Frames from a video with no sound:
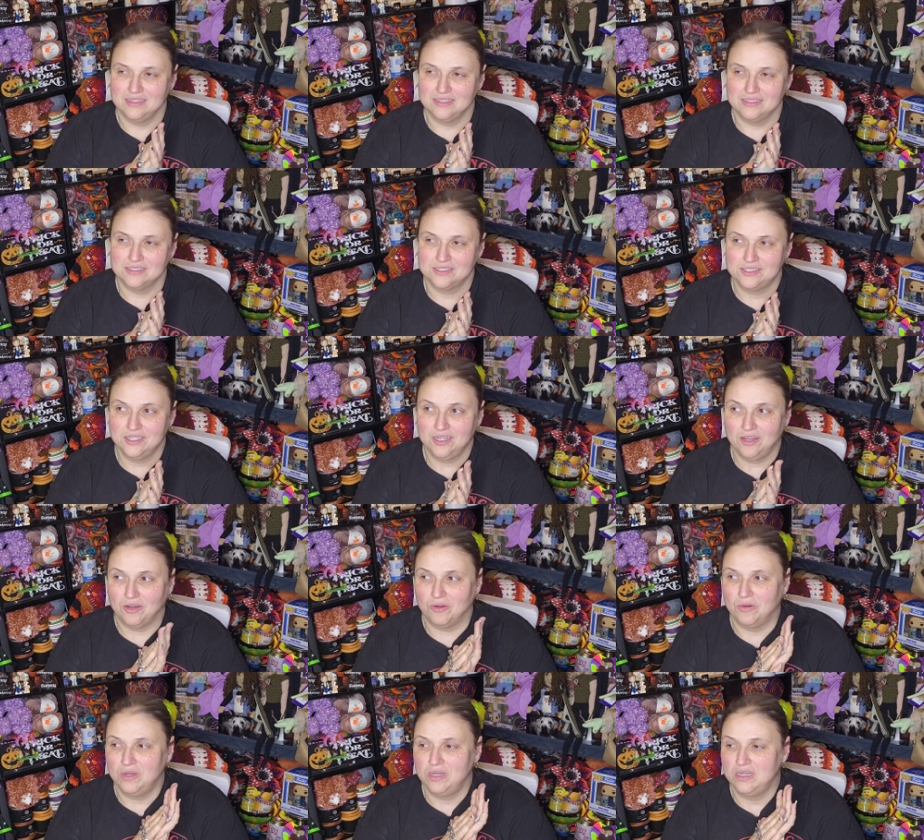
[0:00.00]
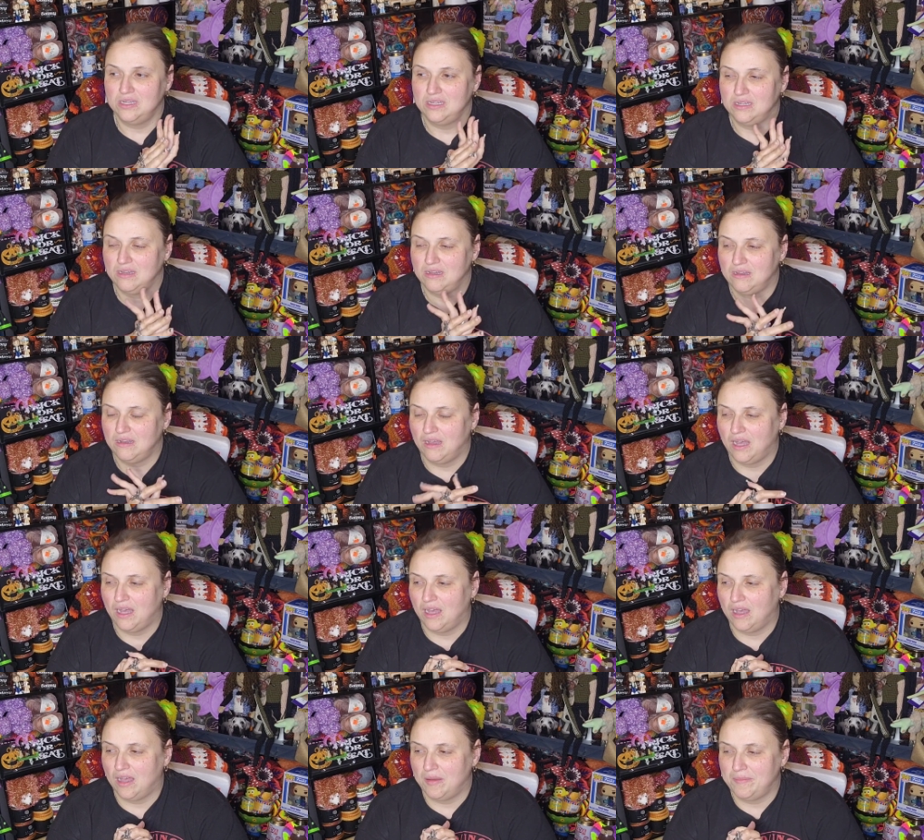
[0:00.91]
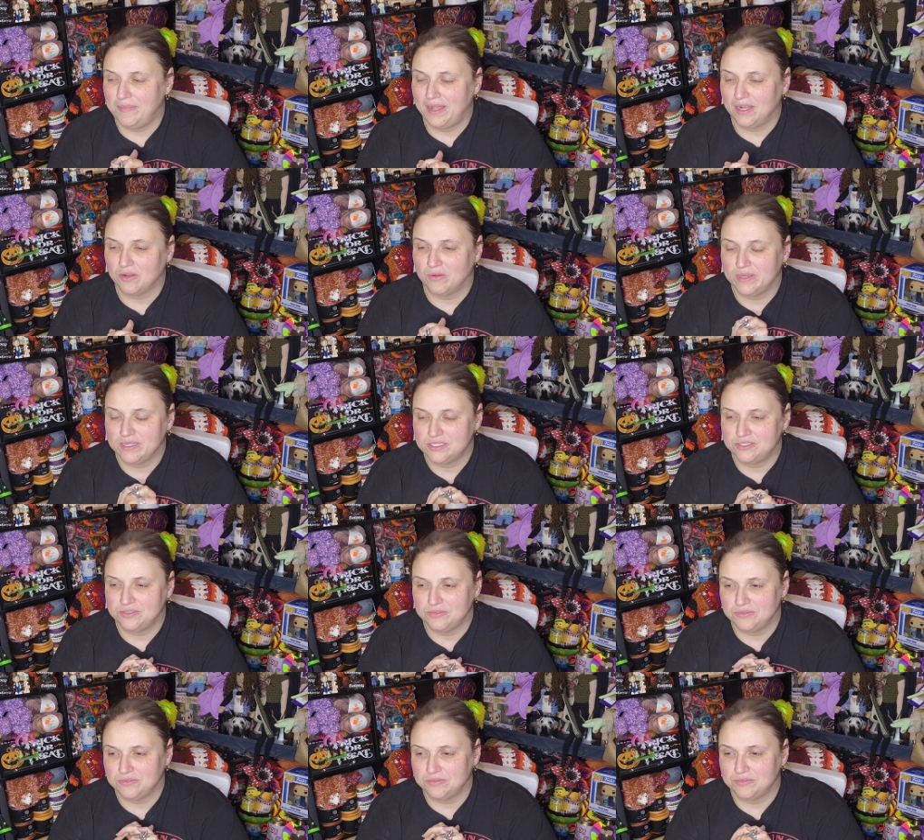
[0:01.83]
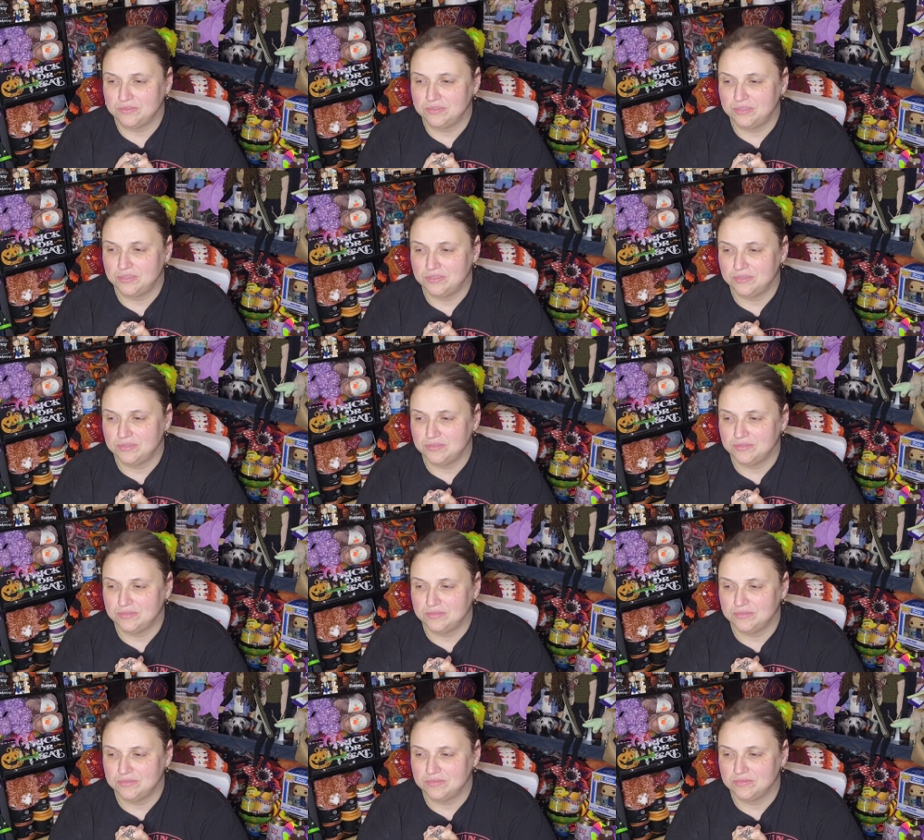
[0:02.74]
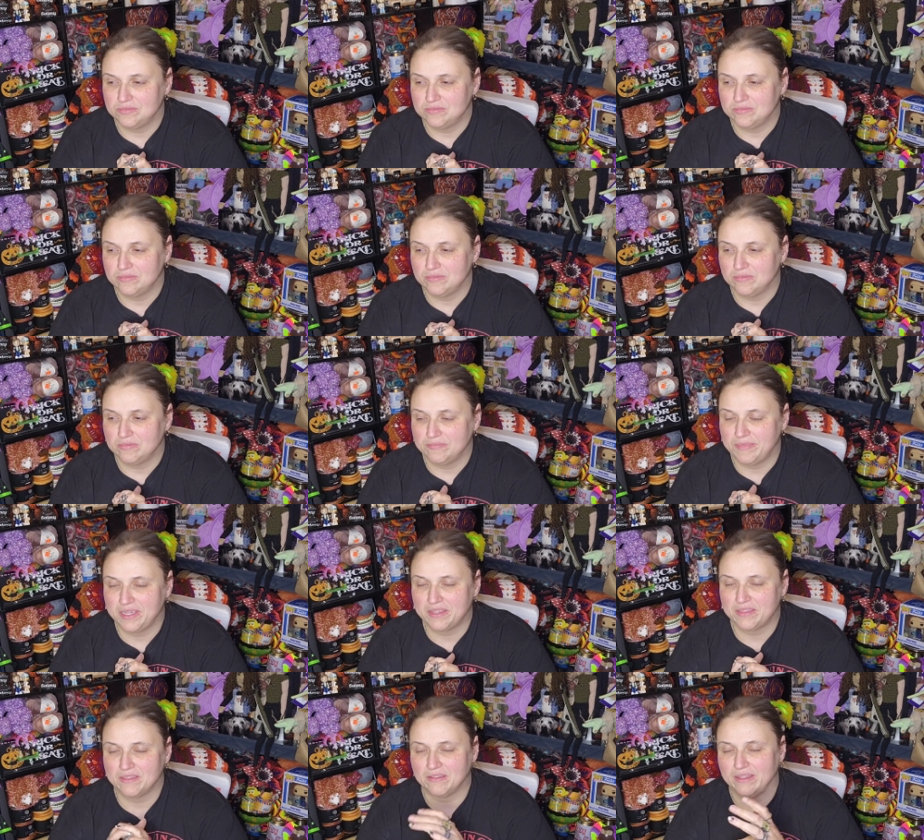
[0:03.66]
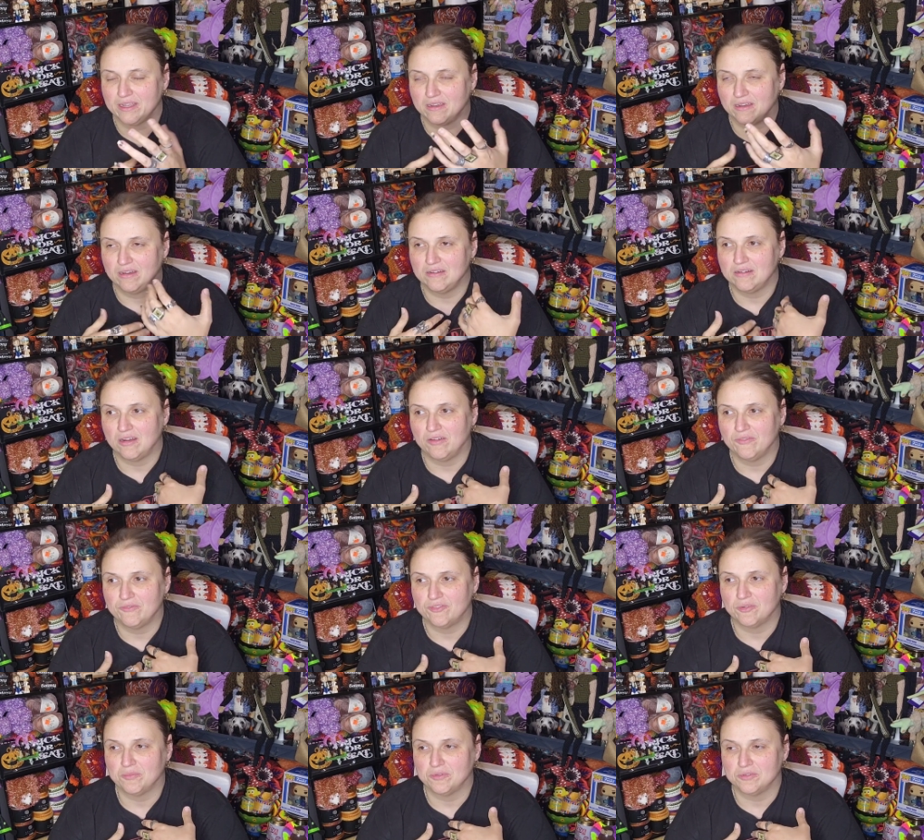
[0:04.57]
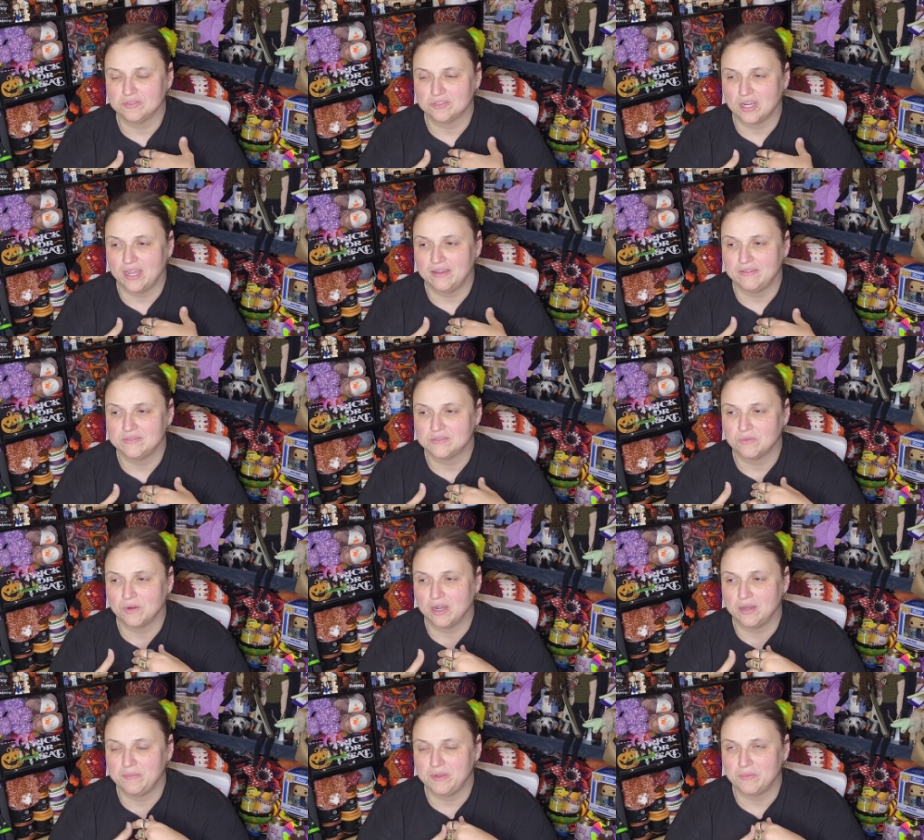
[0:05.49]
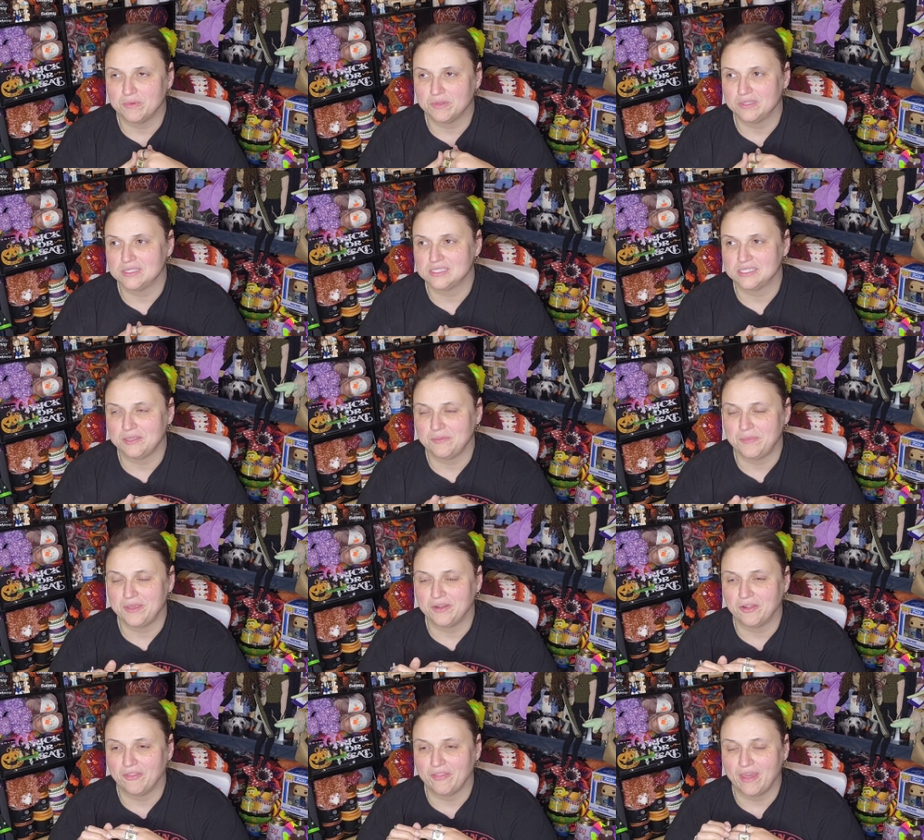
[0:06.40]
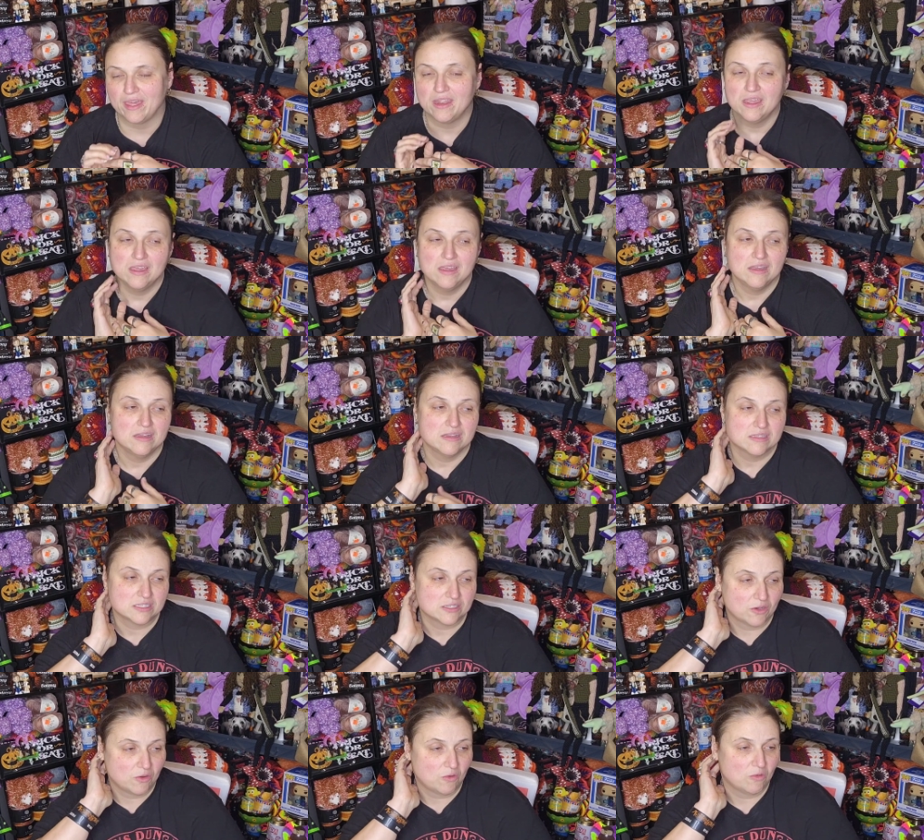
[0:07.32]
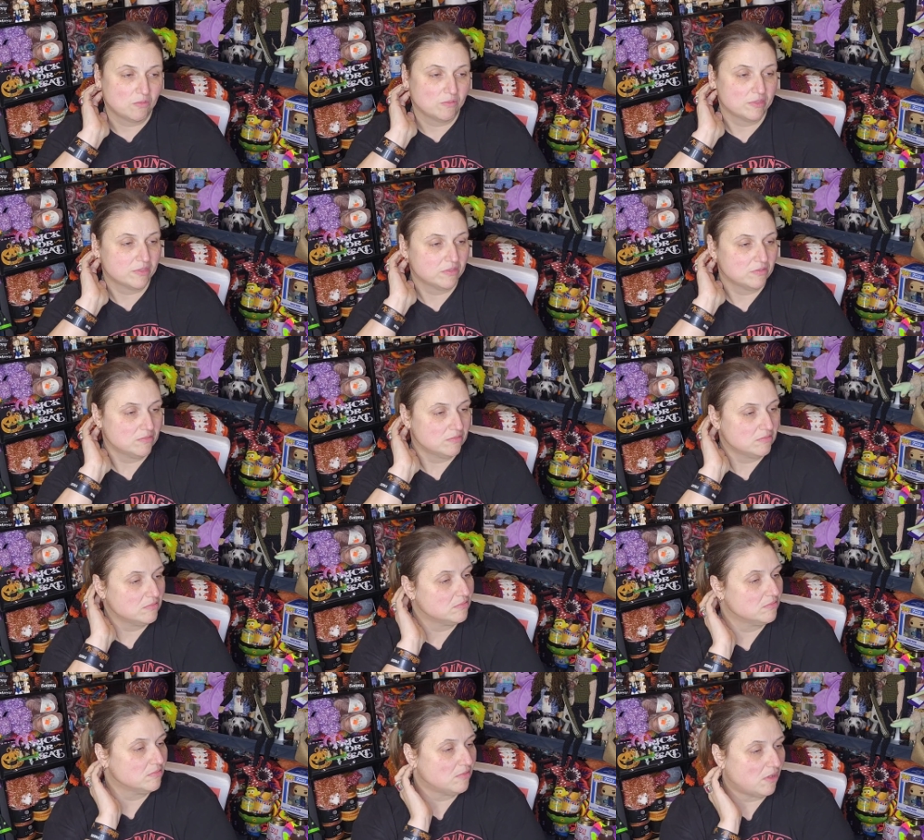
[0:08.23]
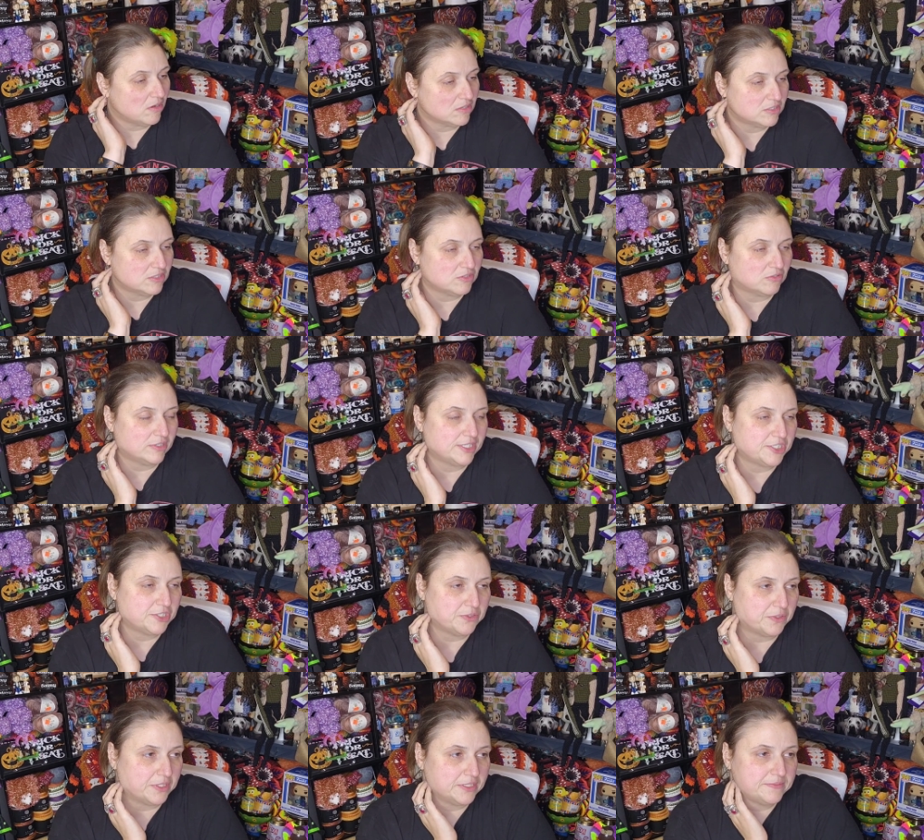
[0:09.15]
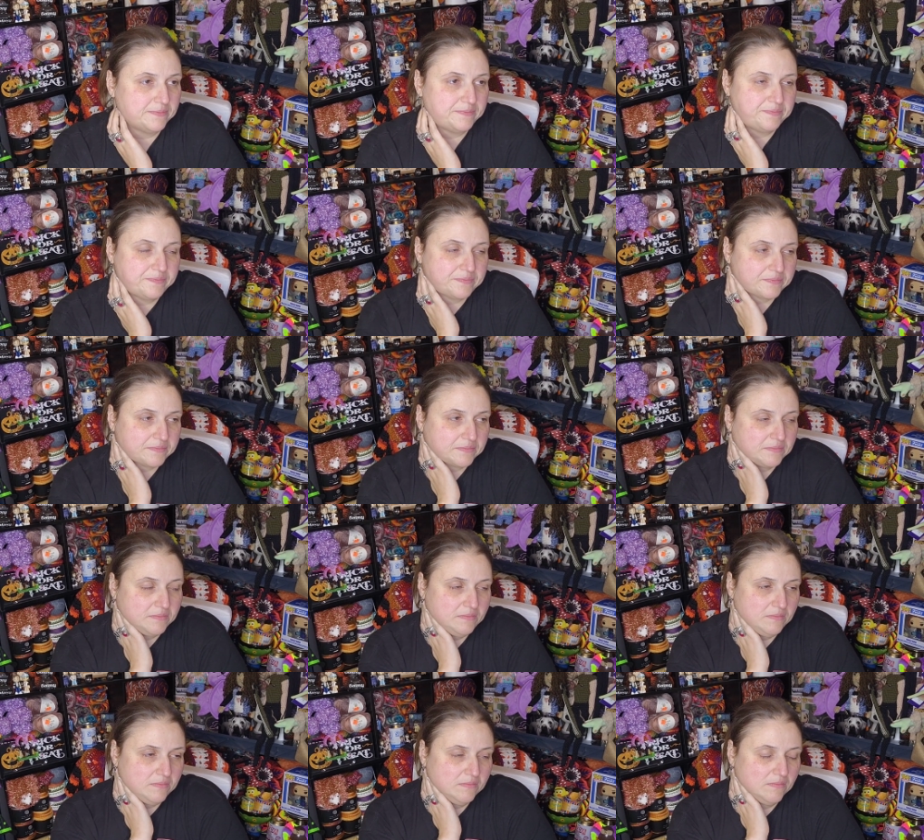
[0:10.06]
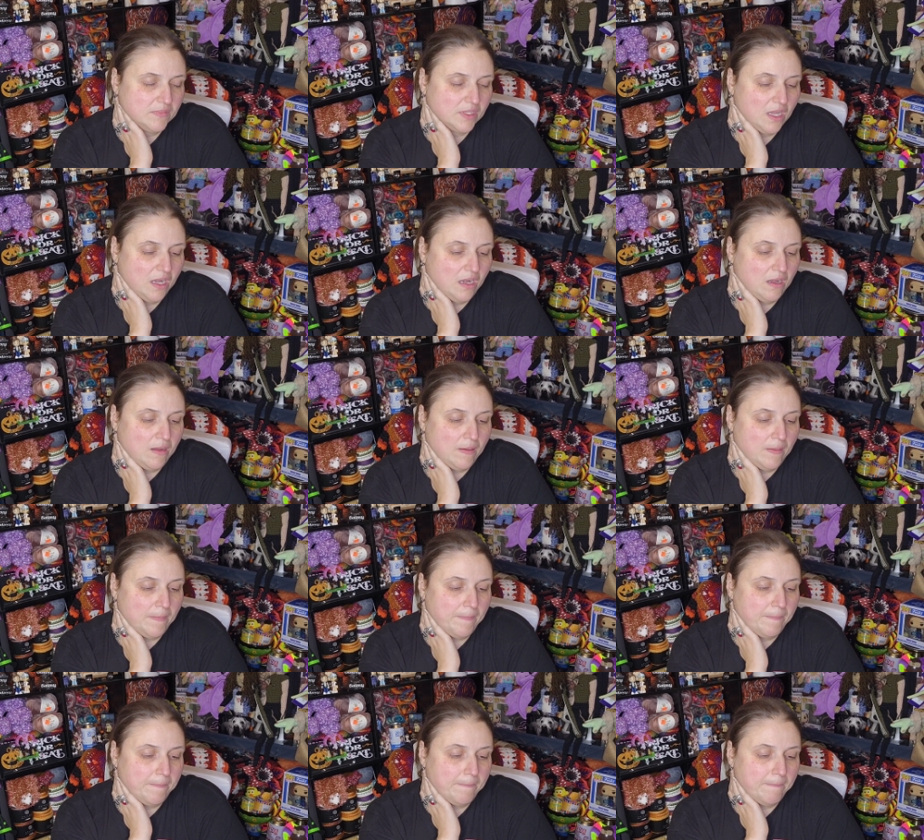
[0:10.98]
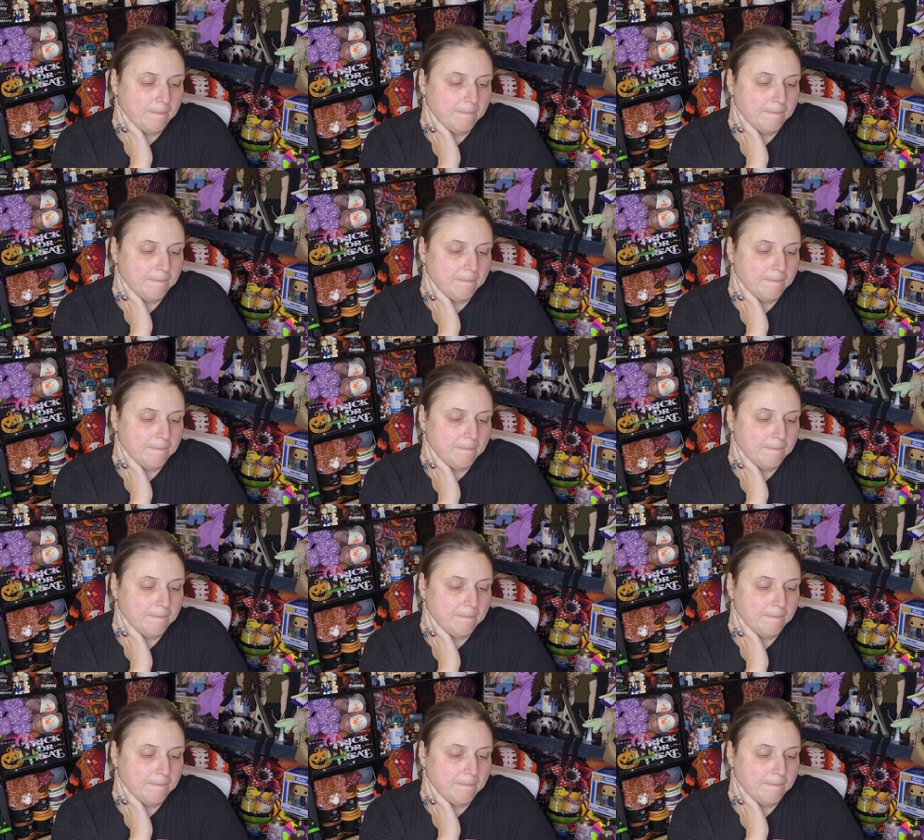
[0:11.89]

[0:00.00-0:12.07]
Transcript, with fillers: So uh, I'm not going to make the like uncomfortable drives where I'd be really sleepy and all that. So long story short, um,